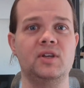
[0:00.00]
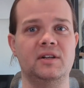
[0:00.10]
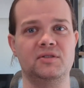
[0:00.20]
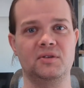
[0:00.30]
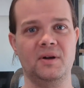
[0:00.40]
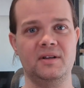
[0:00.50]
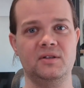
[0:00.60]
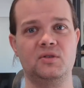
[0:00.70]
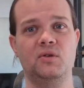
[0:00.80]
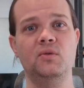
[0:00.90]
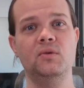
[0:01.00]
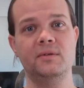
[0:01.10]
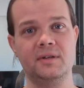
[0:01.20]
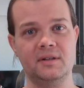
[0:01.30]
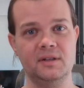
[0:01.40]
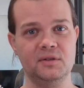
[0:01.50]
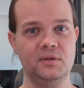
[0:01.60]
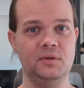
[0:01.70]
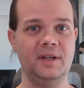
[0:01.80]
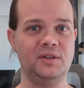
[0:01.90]
and it's a great tool to
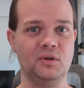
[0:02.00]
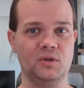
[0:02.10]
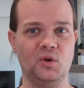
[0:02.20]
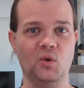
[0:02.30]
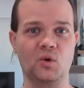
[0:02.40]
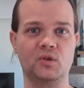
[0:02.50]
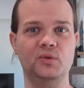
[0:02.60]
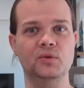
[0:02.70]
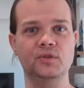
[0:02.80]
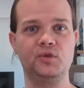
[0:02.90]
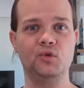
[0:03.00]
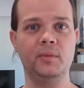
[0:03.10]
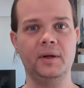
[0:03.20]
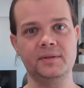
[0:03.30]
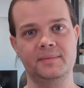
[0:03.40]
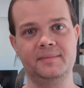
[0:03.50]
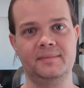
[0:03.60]
include in your core tools tool belt.